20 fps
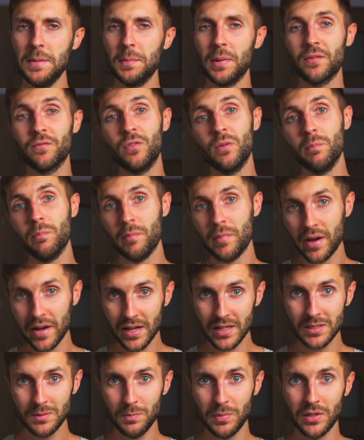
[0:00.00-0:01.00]
But from my
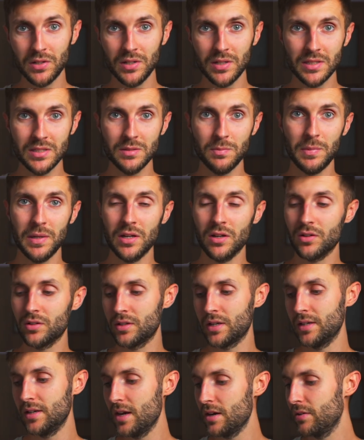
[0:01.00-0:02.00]
experience being on
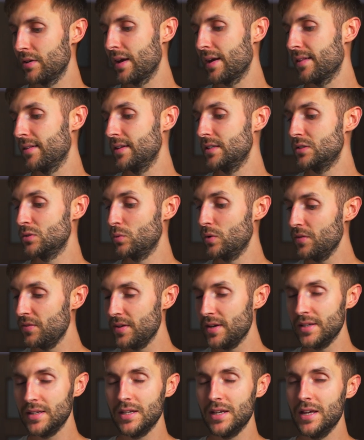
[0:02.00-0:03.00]
Canary Islands with
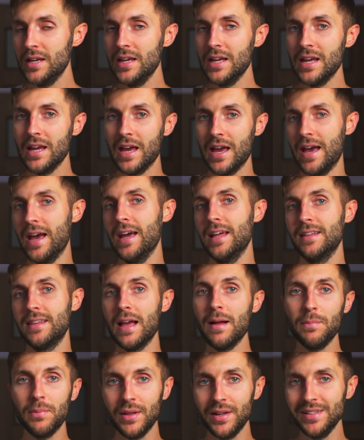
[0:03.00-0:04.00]
it, and
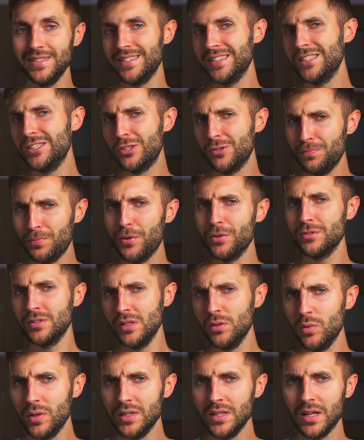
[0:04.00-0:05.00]
that place is
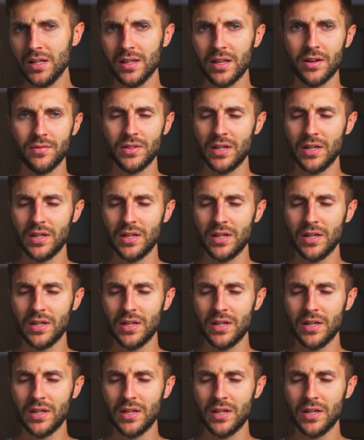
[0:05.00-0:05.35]
supposedly windy a lot of